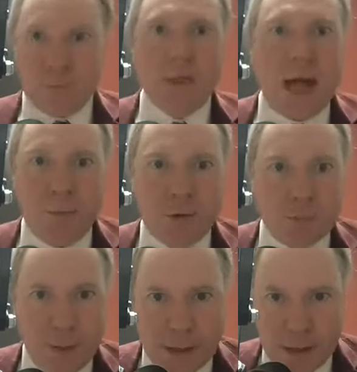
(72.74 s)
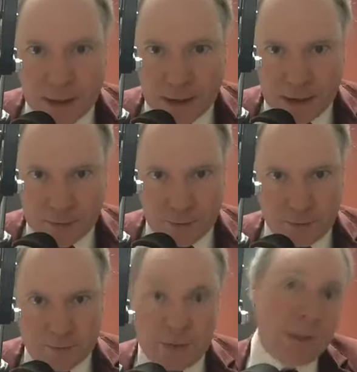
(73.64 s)
Dobbins Men and
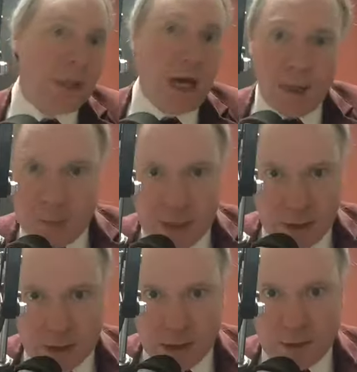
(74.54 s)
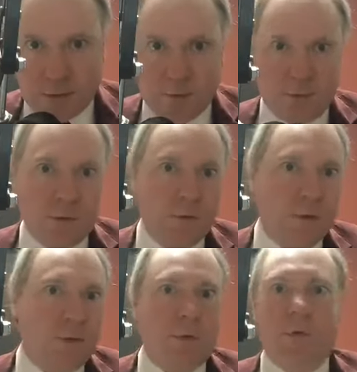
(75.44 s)
Indians, Catawba Indians,
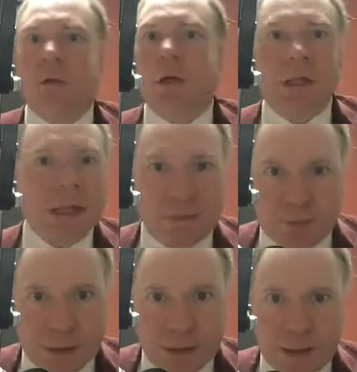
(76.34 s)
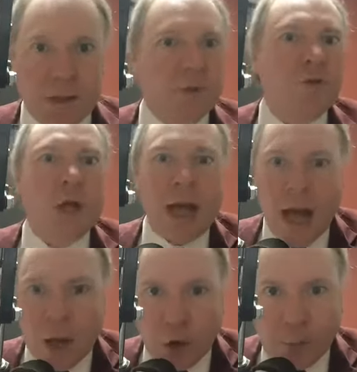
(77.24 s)
Cleveland Indians,
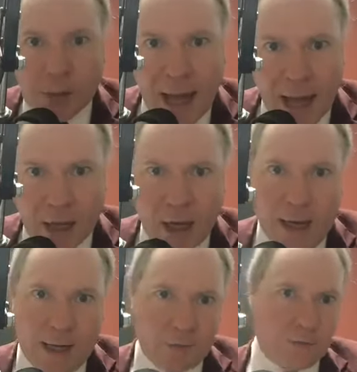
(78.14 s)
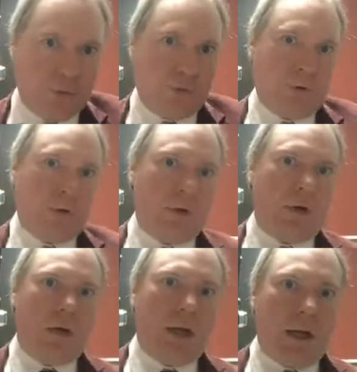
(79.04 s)
Chicago Blackhawks
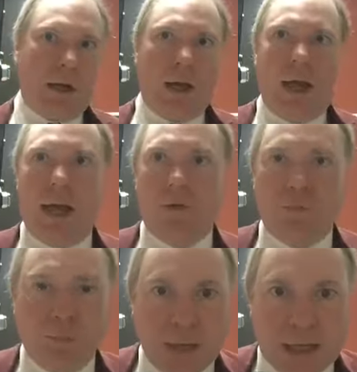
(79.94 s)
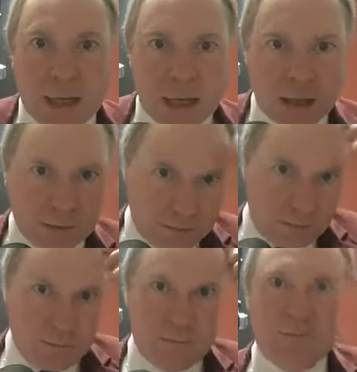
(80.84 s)
as being
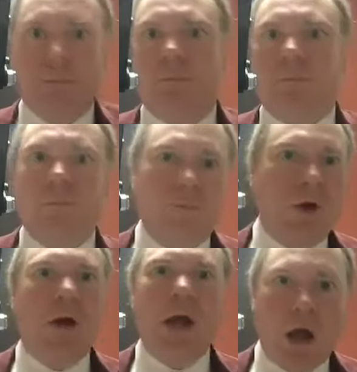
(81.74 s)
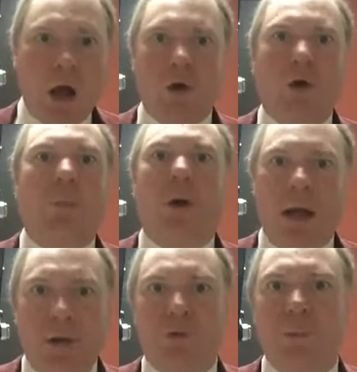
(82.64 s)
very honorable,
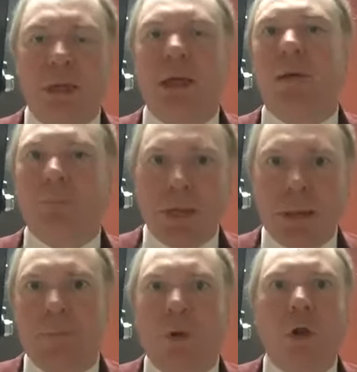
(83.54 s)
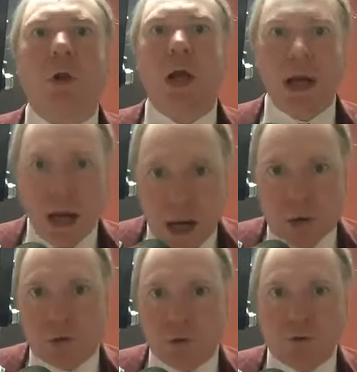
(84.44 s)
as being people
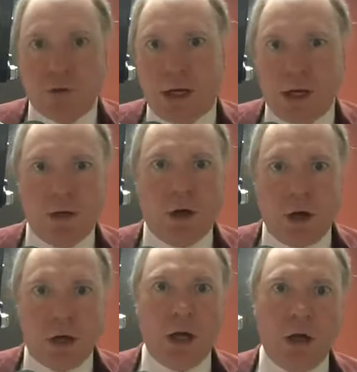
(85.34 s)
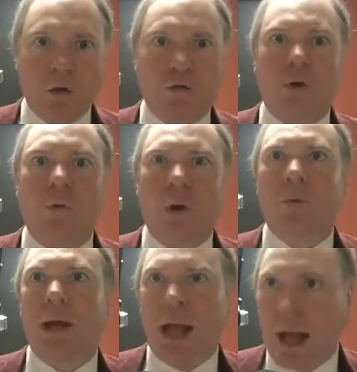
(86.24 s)
understand our culture when
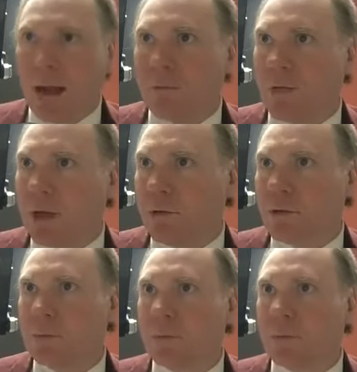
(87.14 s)
we have this.